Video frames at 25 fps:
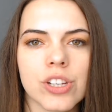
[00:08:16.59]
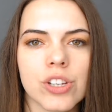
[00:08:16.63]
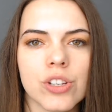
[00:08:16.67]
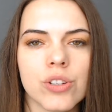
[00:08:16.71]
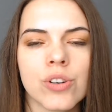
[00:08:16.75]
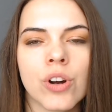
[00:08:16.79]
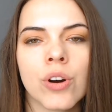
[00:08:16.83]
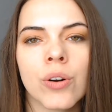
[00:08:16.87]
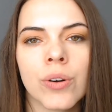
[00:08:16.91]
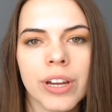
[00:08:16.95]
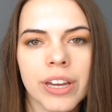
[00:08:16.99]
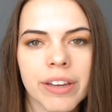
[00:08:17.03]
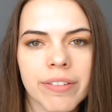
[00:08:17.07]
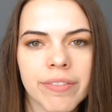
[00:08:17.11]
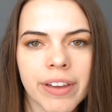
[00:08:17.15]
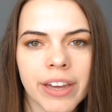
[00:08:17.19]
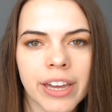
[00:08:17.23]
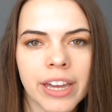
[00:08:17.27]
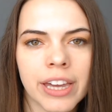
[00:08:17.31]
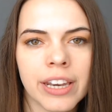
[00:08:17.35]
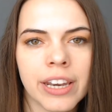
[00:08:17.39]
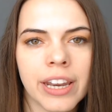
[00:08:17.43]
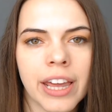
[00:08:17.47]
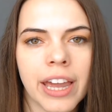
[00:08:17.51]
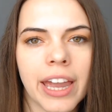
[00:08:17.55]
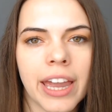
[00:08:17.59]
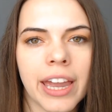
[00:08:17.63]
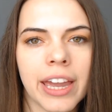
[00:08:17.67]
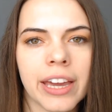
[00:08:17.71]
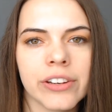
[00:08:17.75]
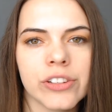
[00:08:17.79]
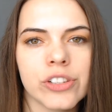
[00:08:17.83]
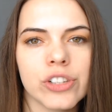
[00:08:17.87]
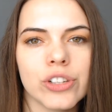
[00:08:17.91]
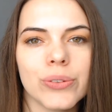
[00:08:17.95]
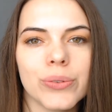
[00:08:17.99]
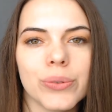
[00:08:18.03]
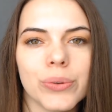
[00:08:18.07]
you don't give in
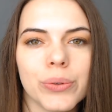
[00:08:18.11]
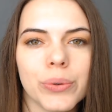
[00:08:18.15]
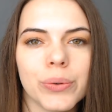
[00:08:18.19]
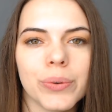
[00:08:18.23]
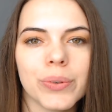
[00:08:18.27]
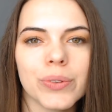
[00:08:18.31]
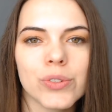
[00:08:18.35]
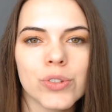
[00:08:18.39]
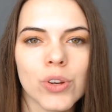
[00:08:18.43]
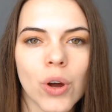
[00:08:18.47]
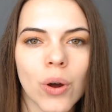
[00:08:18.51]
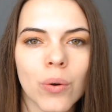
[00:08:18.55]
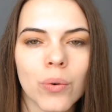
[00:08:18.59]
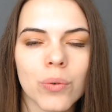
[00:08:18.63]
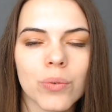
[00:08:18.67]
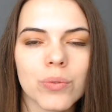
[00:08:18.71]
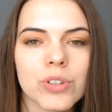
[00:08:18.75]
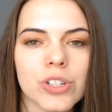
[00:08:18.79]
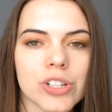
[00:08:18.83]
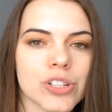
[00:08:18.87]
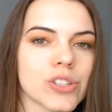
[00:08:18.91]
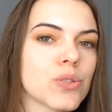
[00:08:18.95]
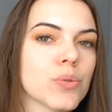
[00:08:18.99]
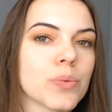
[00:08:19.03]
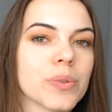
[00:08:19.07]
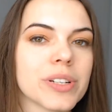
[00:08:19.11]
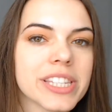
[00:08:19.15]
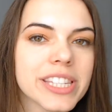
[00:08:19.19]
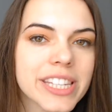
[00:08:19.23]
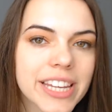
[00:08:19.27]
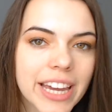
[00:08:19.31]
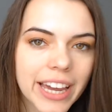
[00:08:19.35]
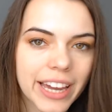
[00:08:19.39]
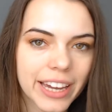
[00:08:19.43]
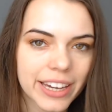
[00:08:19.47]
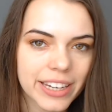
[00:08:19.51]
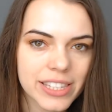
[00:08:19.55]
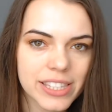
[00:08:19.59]
and you don't just
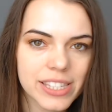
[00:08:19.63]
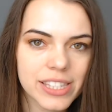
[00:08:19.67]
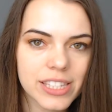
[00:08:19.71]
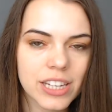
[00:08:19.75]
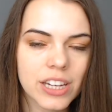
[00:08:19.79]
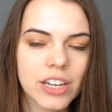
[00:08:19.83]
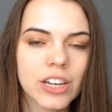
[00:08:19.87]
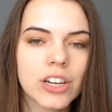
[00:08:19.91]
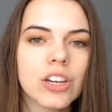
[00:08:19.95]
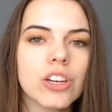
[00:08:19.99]
resist,